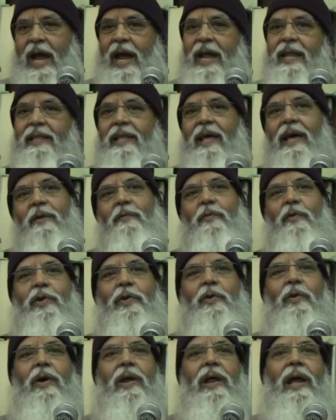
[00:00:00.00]
and therefore
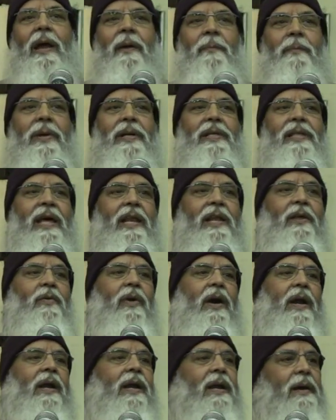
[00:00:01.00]
you are happy, then
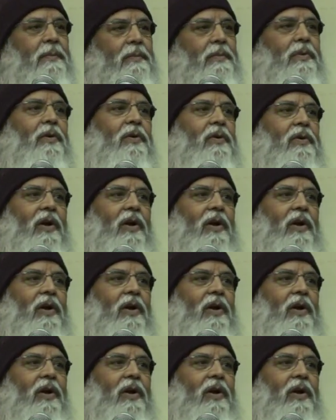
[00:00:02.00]
you are dumbo,